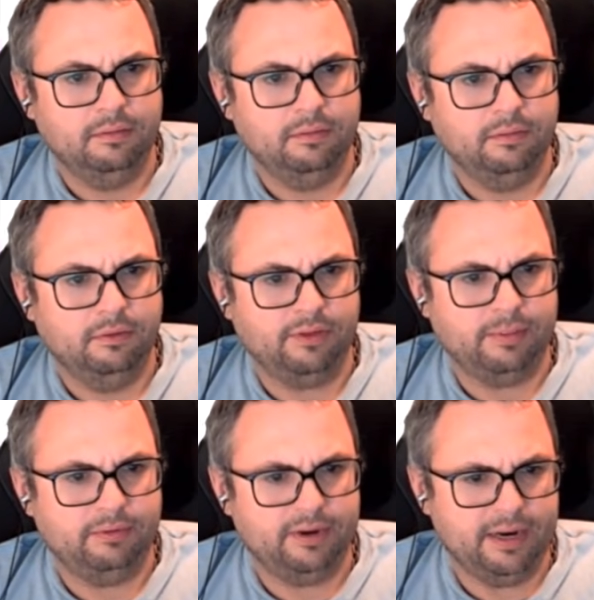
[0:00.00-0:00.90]
Of course, that
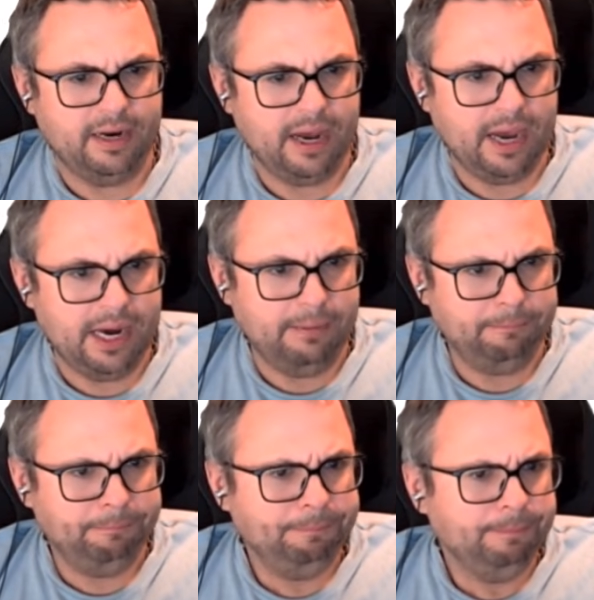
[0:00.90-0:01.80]
one's not 9.
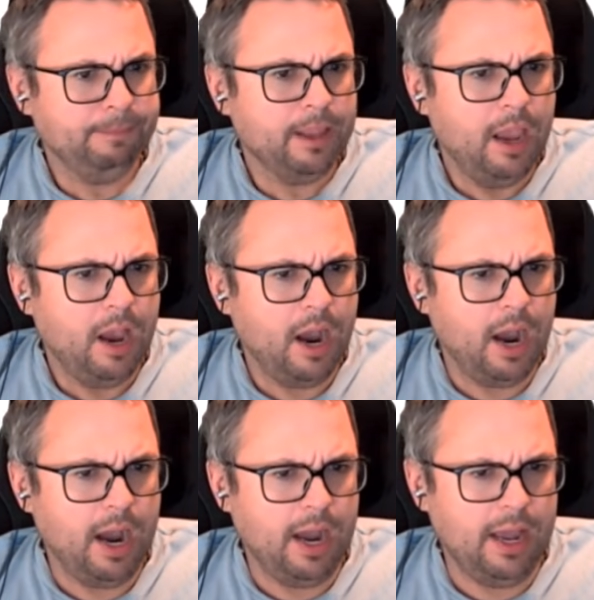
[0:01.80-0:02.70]

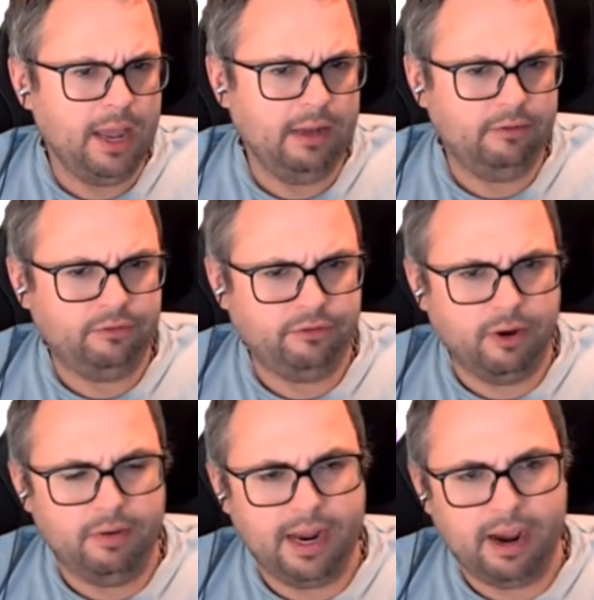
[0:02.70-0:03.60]
And
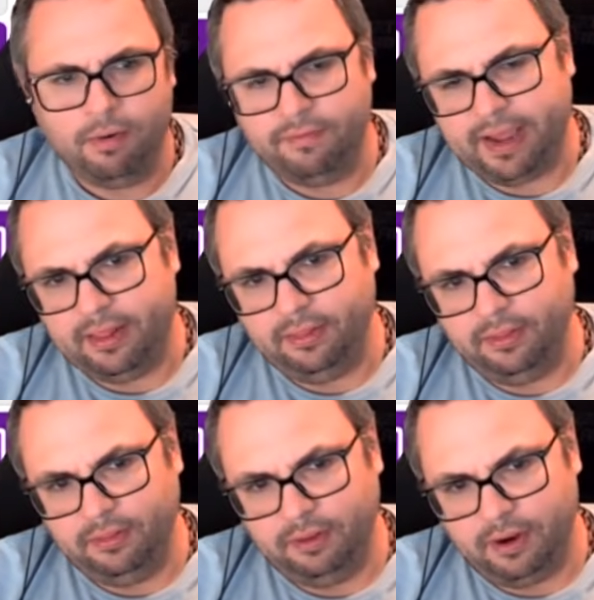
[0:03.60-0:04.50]
so now if I
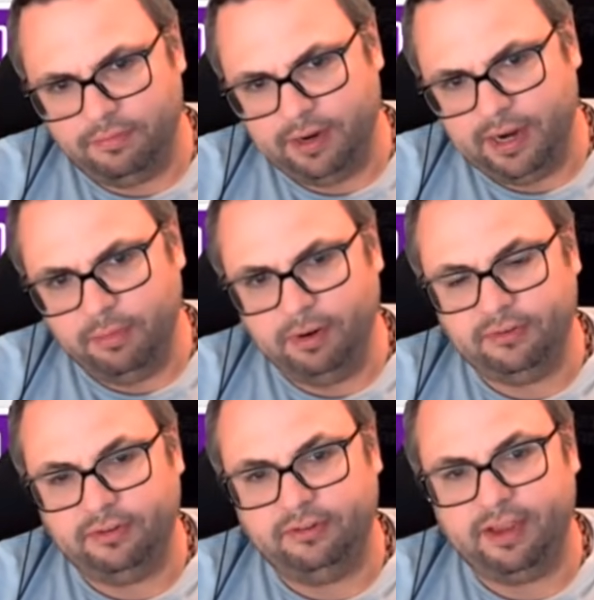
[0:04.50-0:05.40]
look over here, where
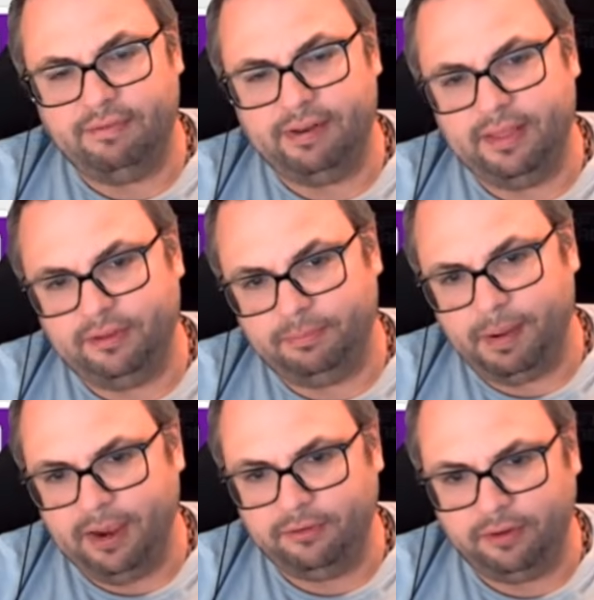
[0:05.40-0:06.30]
does the 7 in this
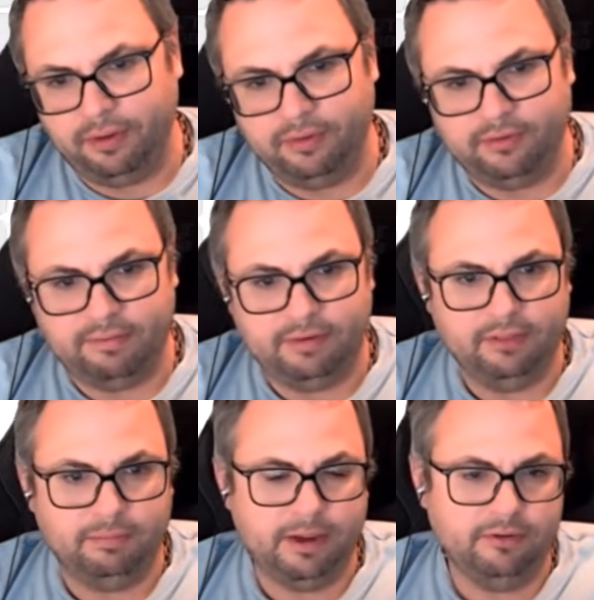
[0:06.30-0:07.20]
box go? The 7 in
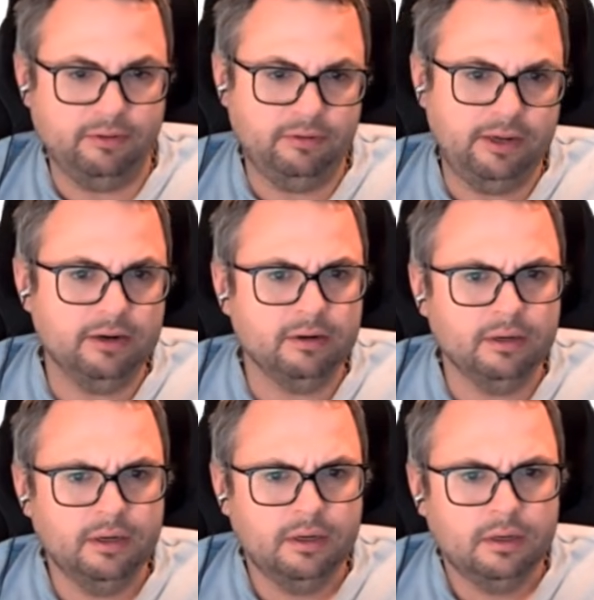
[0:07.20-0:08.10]
this box goes
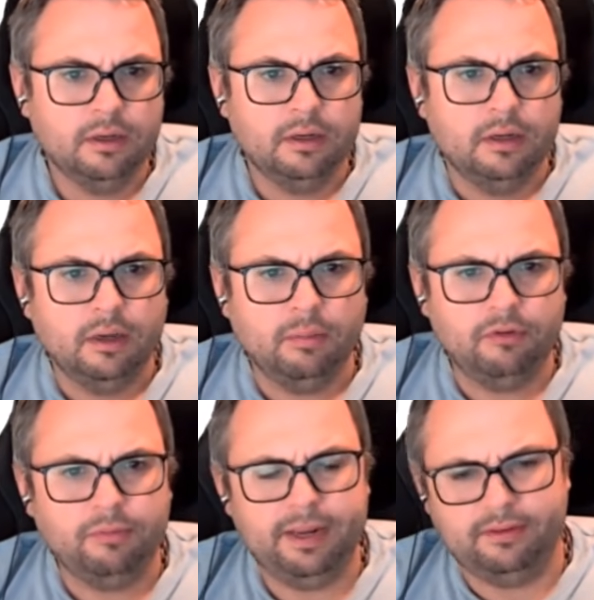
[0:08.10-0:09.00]
here,
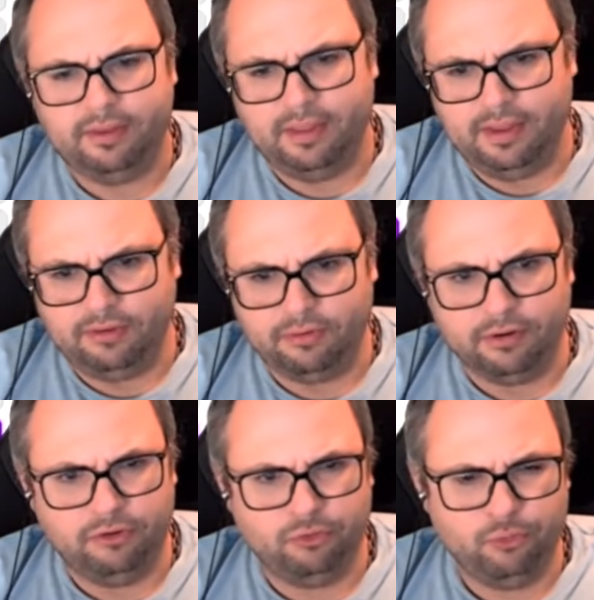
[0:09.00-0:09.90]
which means that these
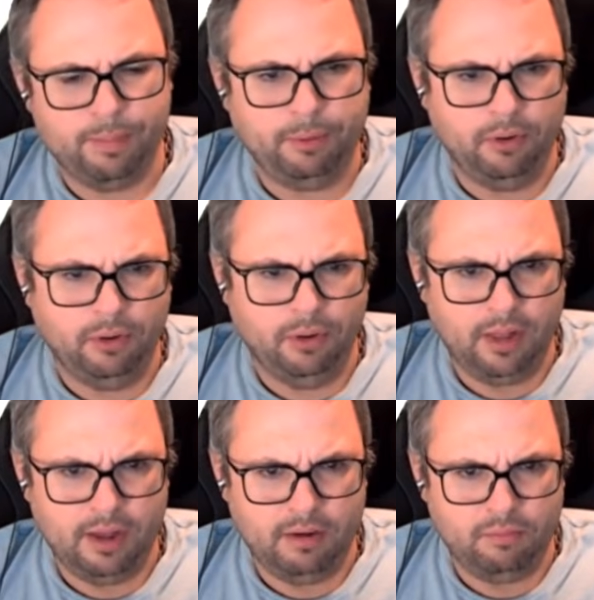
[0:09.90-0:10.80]
are a
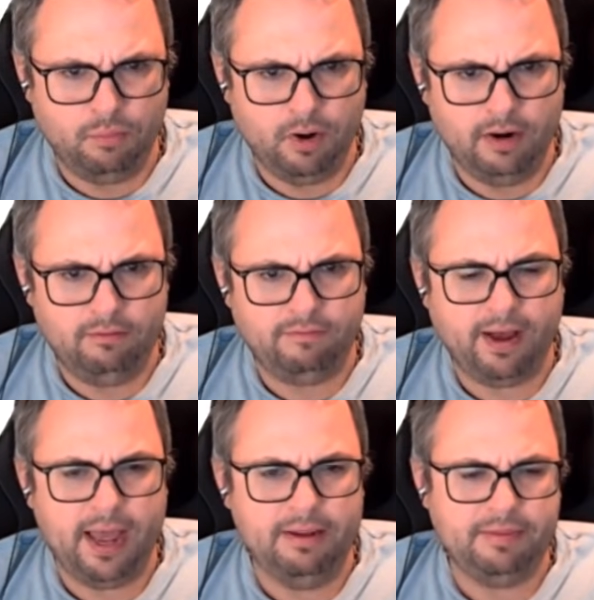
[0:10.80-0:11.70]
triple of 1,
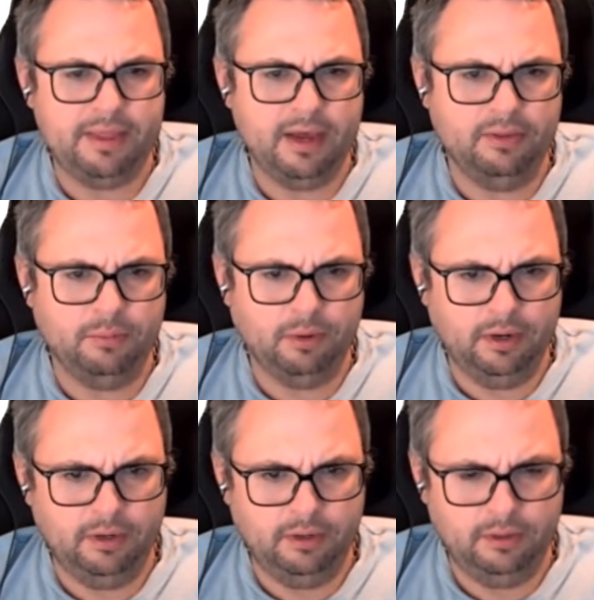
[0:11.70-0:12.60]
5, and the other
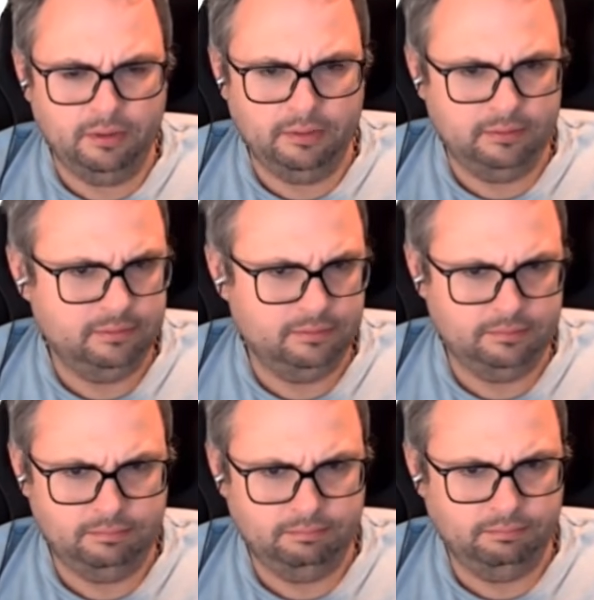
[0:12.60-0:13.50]
one,
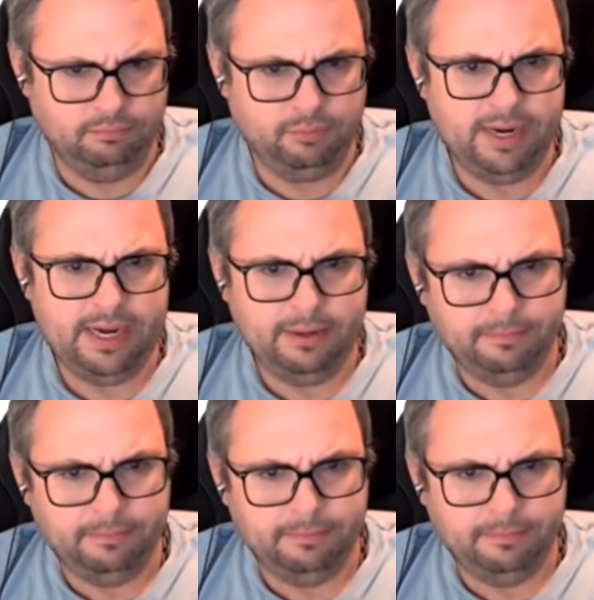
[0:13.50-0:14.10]
3.